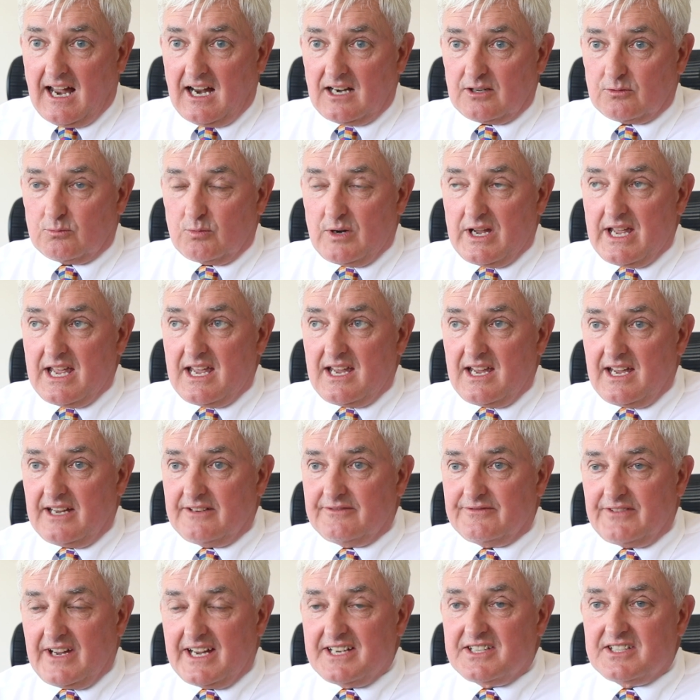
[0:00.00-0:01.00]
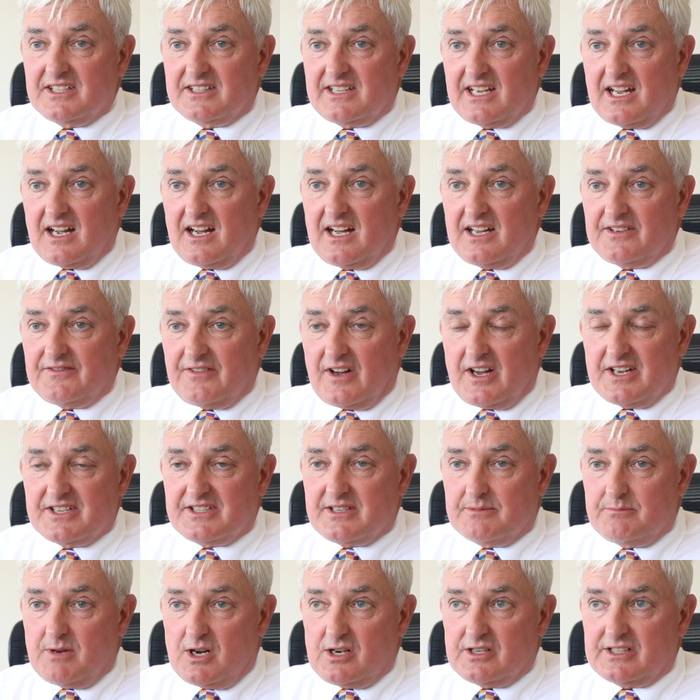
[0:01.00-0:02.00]
And we invaded the
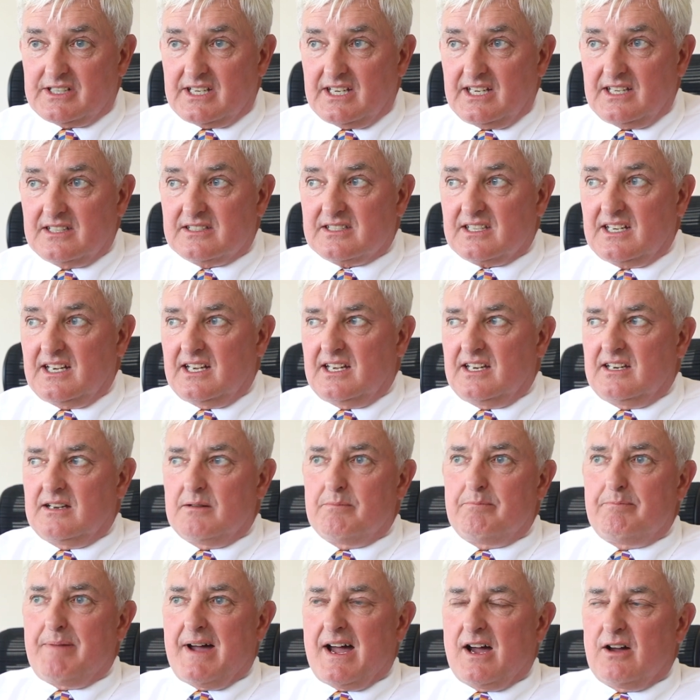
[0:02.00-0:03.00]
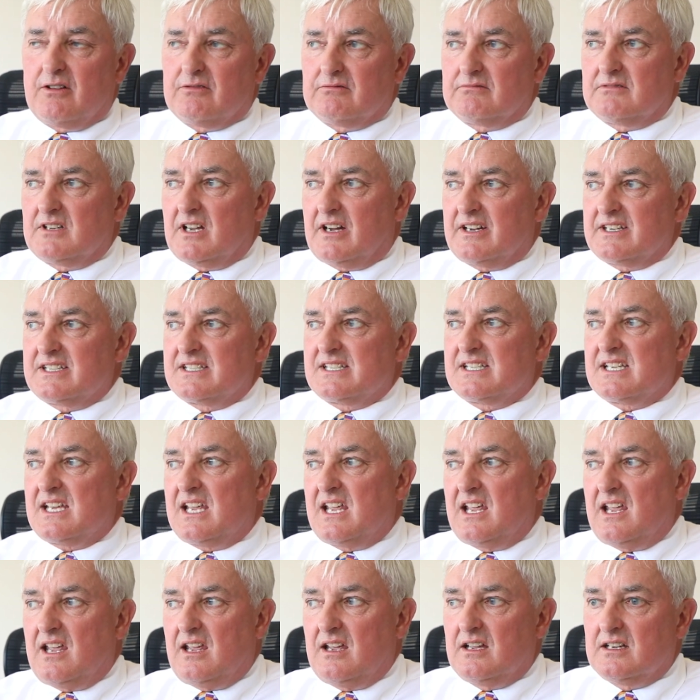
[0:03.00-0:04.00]
advisor market in about
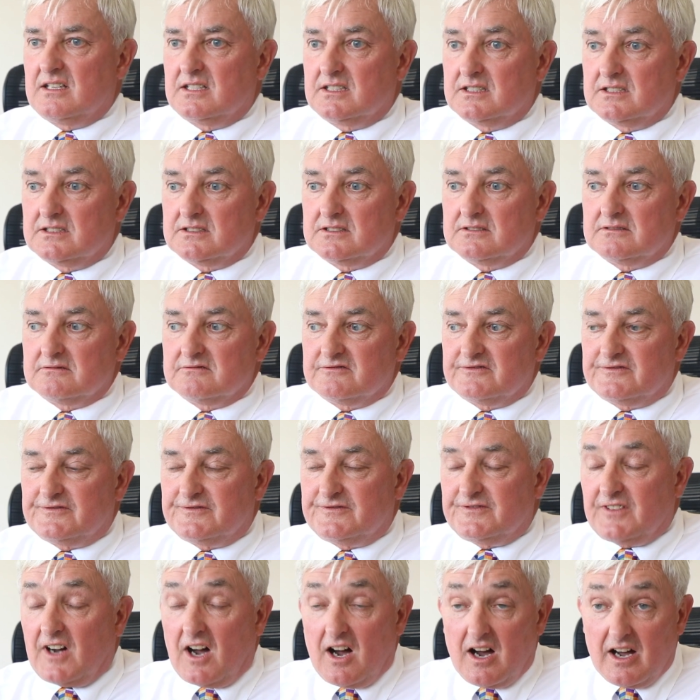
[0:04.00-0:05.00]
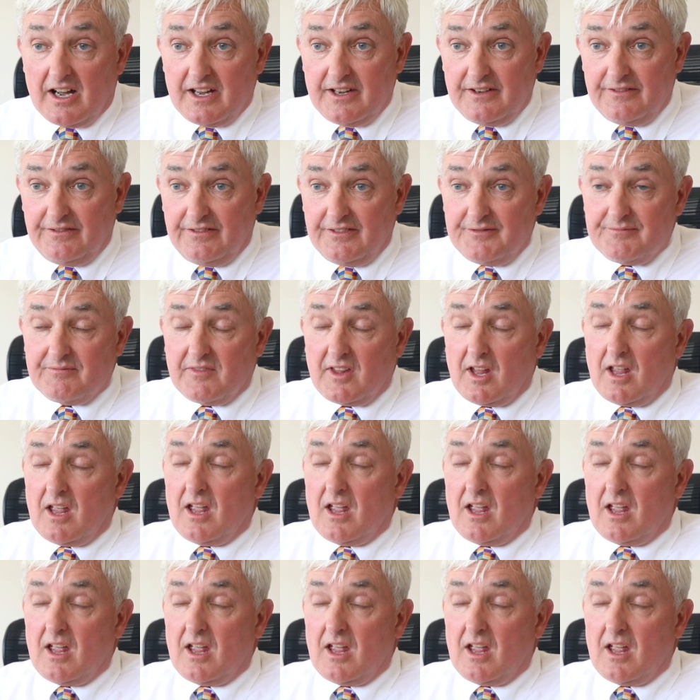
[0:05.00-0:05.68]
95.